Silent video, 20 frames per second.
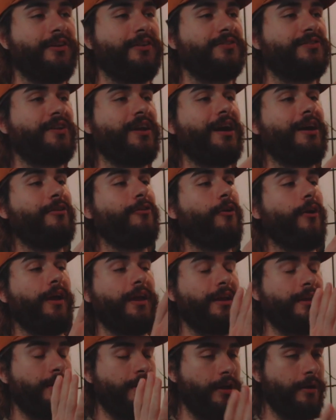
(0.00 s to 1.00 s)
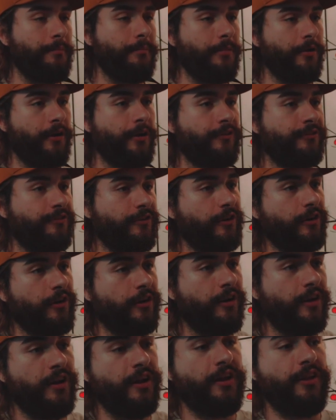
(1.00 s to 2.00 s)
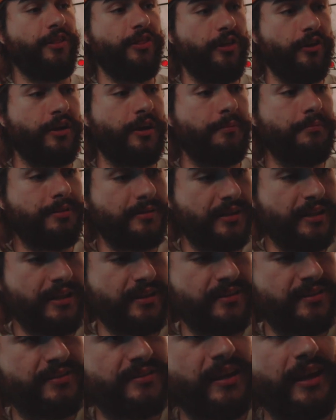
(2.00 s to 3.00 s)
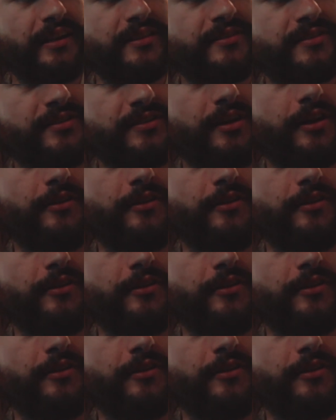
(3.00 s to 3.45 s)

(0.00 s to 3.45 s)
there's now a number for the complete set